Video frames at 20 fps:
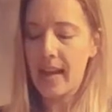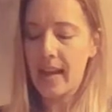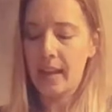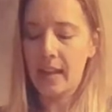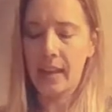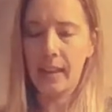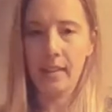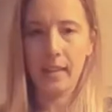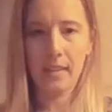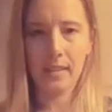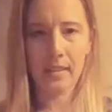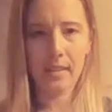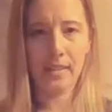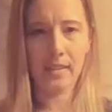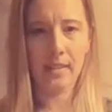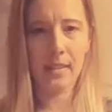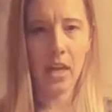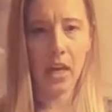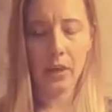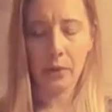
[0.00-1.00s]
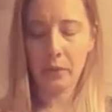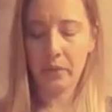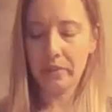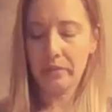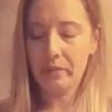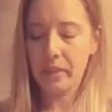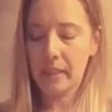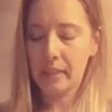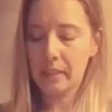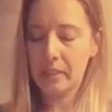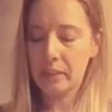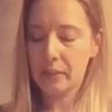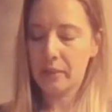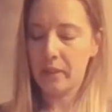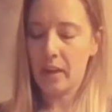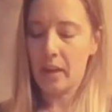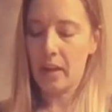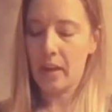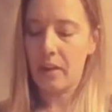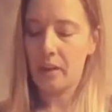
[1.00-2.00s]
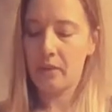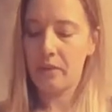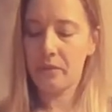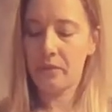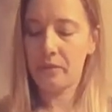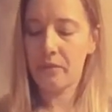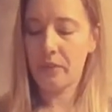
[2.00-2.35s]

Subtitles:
And I think this is kind of reflective of